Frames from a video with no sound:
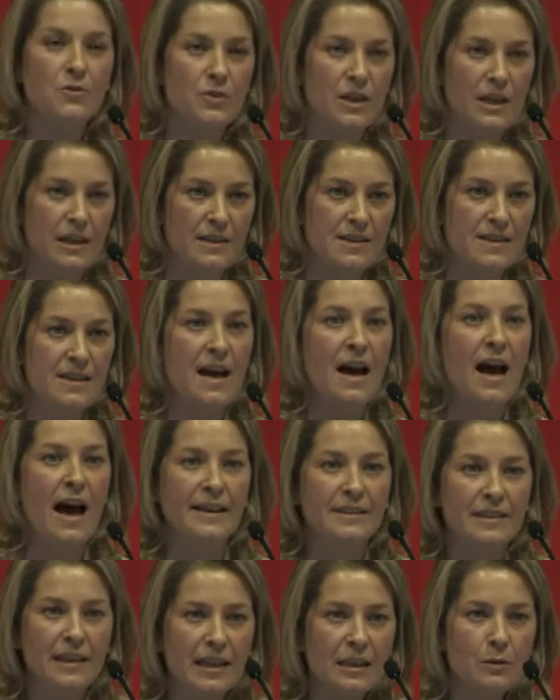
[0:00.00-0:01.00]
read,
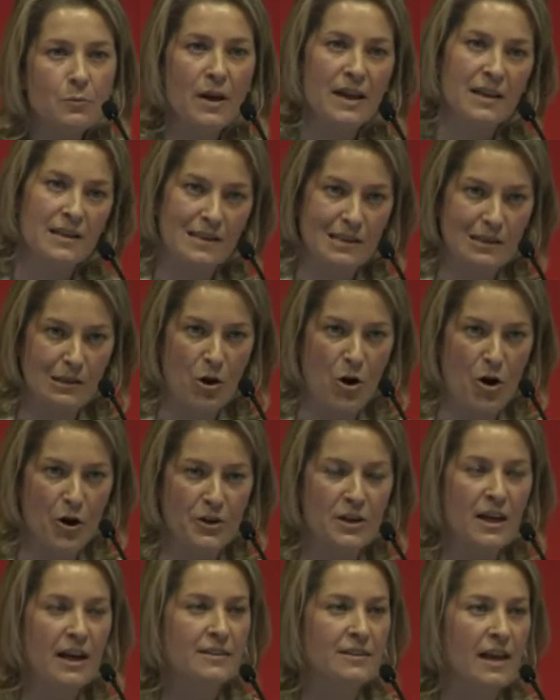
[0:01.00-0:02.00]
and inmates
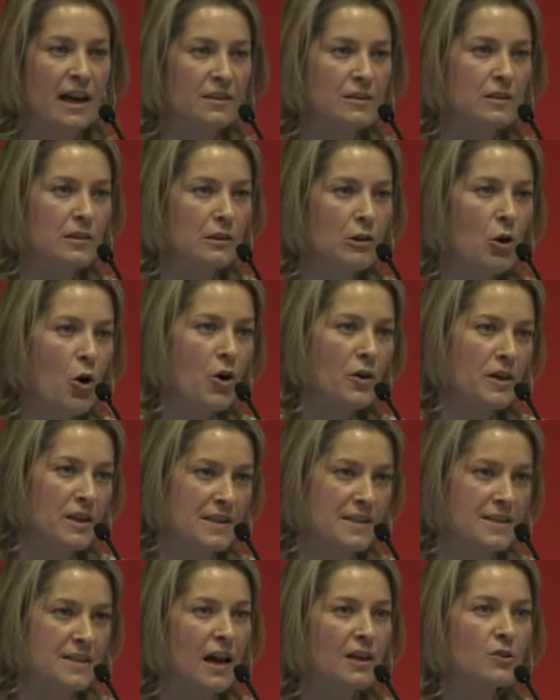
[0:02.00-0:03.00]
learn that the law
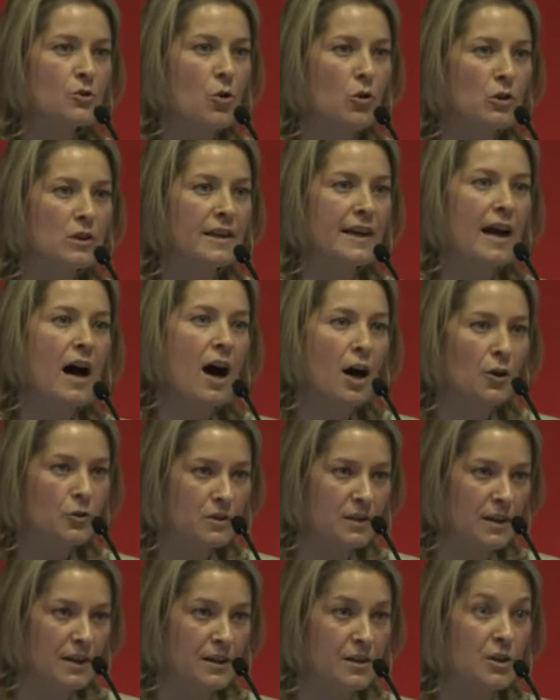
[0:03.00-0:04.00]
is not only
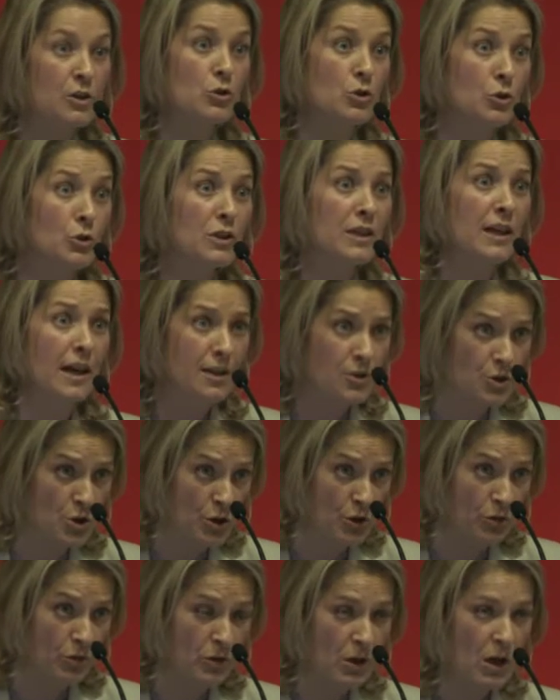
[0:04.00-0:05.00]
out there to get
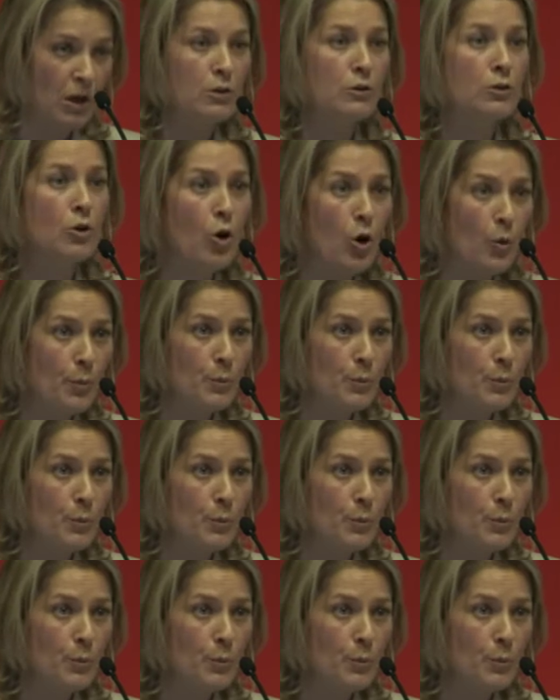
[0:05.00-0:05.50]
you, law